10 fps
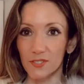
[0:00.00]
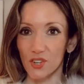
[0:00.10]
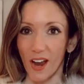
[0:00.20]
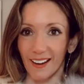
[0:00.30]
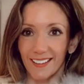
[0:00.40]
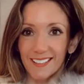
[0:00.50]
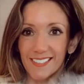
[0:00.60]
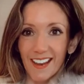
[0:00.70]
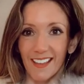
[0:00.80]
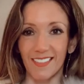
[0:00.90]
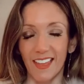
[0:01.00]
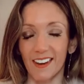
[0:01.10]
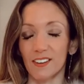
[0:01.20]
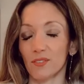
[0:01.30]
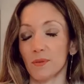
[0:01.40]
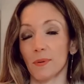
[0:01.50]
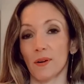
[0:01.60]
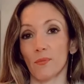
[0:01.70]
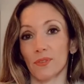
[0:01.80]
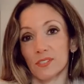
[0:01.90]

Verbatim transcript: jackets and then you can pair it with